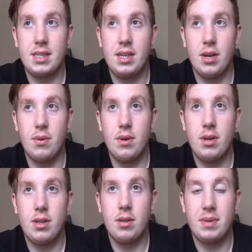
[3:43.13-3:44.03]

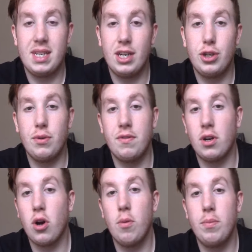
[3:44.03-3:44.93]
the potential for
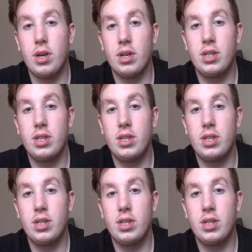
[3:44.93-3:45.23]
Goldberg